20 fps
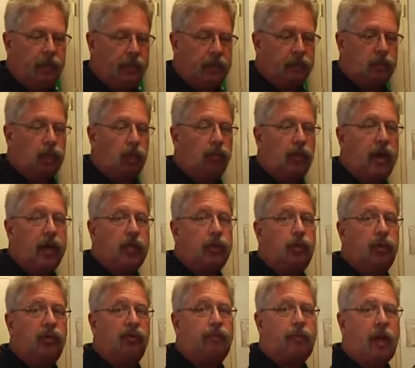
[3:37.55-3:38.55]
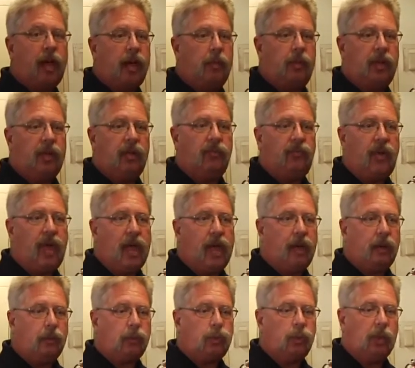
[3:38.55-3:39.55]
This arrangement of piping and
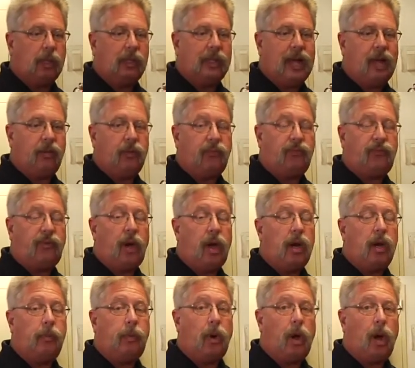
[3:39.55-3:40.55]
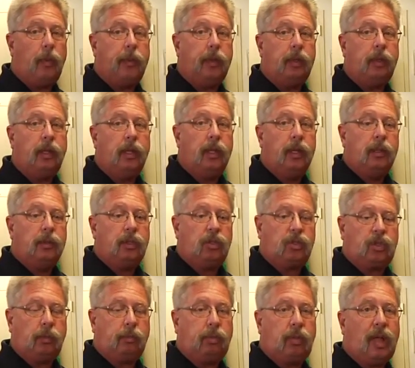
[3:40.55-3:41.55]
valves will allow the fire department to
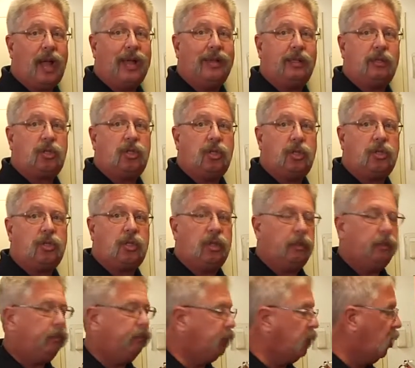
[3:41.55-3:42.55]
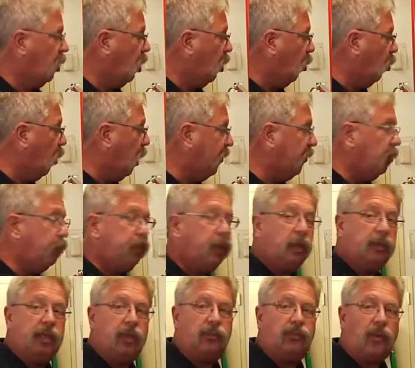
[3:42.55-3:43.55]
supply the system when the
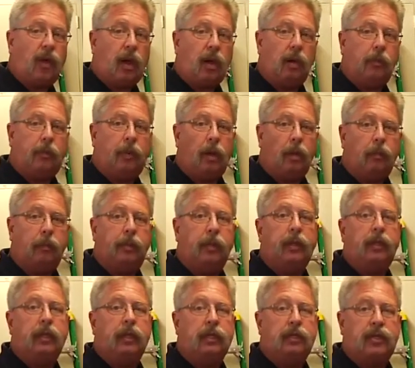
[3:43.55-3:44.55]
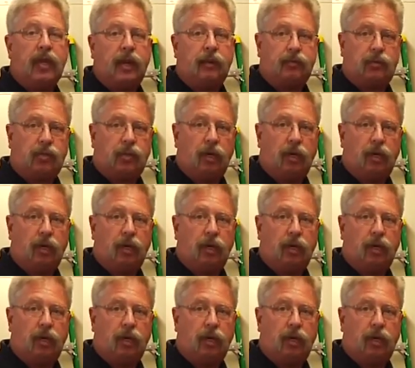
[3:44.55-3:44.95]
building fire pump is out of